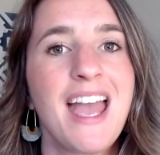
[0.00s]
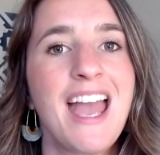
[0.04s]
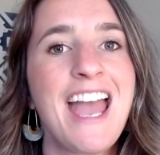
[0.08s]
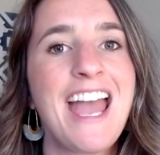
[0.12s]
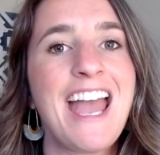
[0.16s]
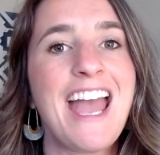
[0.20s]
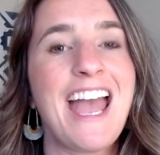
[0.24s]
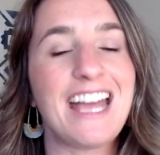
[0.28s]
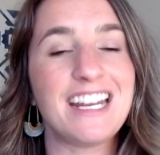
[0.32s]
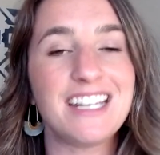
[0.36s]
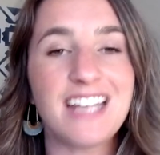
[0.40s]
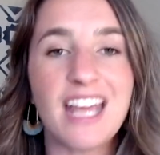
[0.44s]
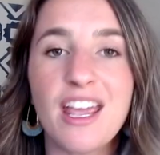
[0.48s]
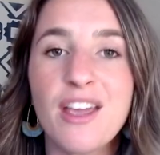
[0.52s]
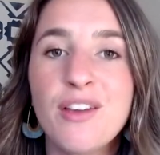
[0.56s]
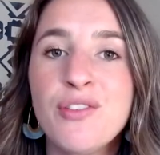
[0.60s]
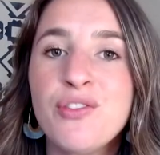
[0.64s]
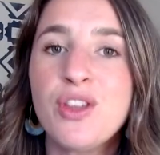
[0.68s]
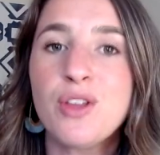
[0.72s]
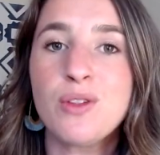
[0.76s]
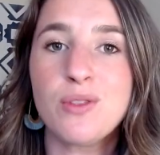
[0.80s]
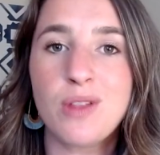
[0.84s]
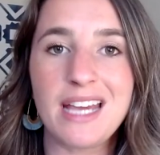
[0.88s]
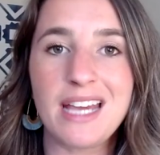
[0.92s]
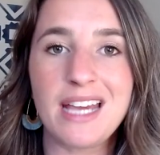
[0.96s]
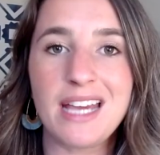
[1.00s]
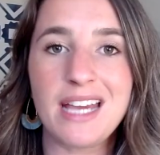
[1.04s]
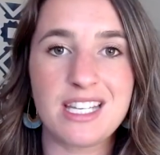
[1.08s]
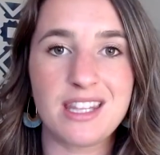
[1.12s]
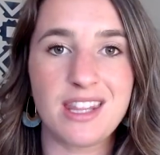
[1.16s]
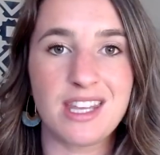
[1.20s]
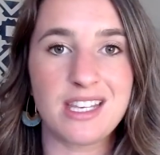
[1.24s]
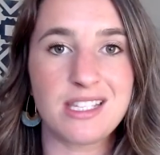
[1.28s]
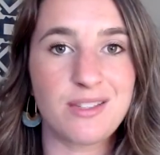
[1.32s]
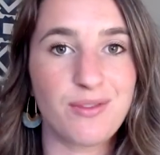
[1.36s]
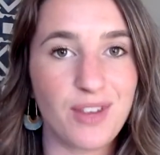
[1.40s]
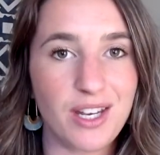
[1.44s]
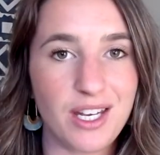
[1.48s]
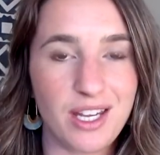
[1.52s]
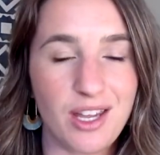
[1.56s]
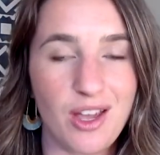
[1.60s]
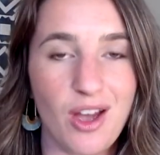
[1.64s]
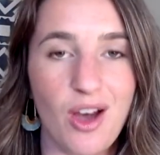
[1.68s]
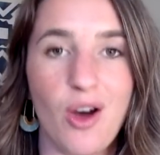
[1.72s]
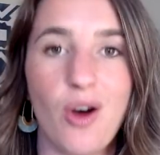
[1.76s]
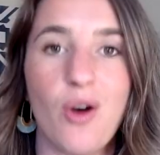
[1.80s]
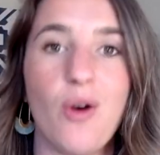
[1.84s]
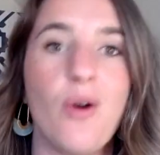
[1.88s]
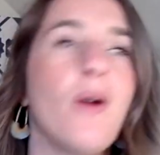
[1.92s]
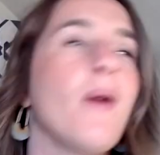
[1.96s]
And if you liked this
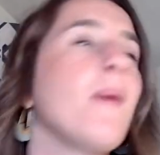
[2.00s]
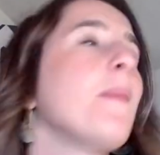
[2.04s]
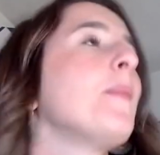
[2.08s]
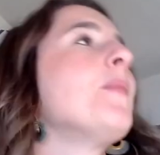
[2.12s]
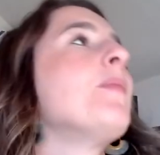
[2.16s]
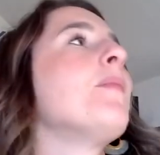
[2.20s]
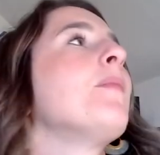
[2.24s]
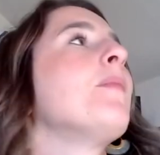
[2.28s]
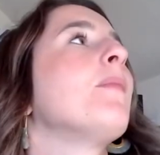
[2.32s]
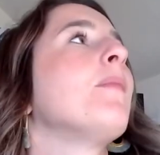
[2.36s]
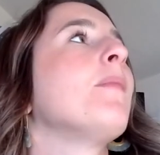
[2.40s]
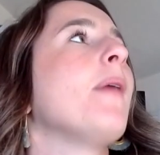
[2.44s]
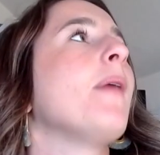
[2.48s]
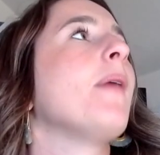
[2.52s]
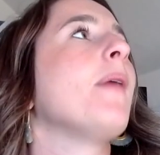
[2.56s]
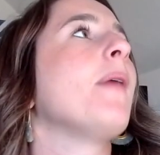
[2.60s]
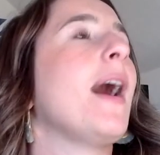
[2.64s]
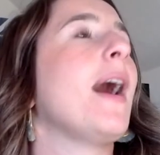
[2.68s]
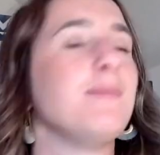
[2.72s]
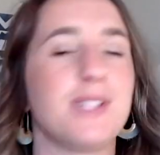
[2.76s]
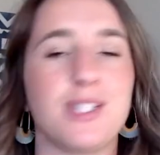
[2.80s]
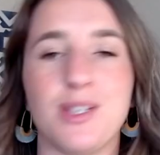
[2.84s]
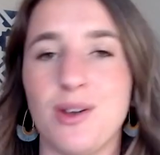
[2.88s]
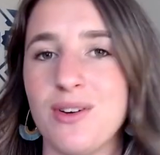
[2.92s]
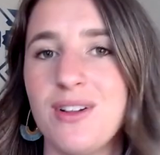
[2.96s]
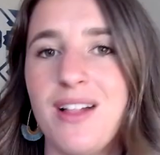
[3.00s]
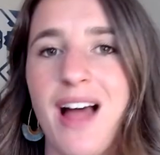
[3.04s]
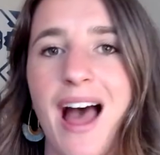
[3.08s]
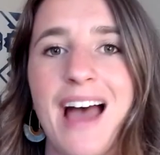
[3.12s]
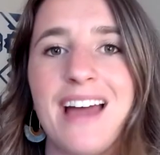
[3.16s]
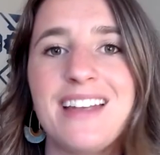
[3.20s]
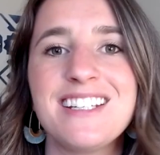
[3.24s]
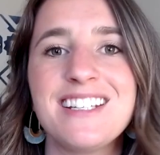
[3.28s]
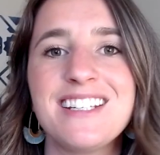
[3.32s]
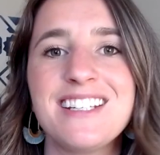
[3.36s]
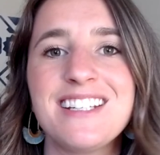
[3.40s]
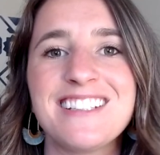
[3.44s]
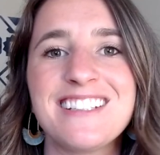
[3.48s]
video, I'm so glad.